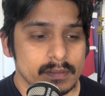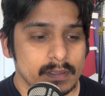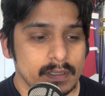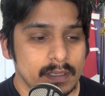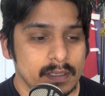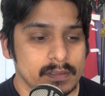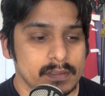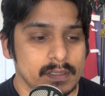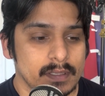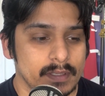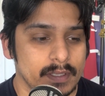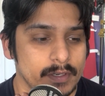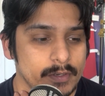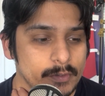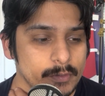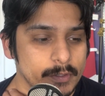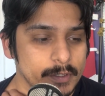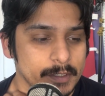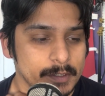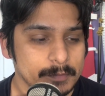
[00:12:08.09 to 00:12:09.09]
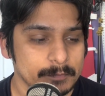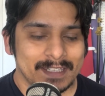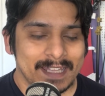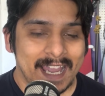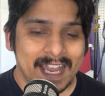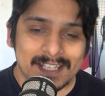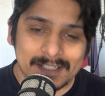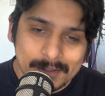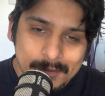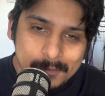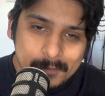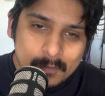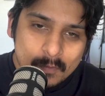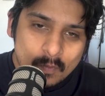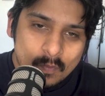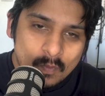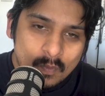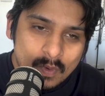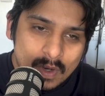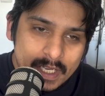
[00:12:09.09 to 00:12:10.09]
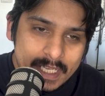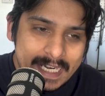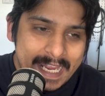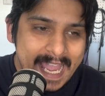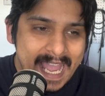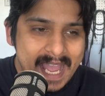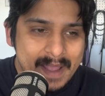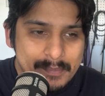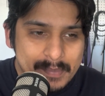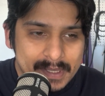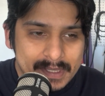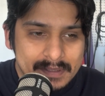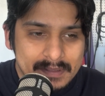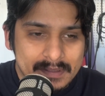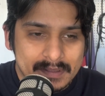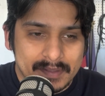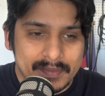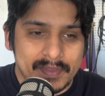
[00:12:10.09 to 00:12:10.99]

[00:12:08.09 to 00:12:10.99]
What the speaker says: I said that already. That's what happened.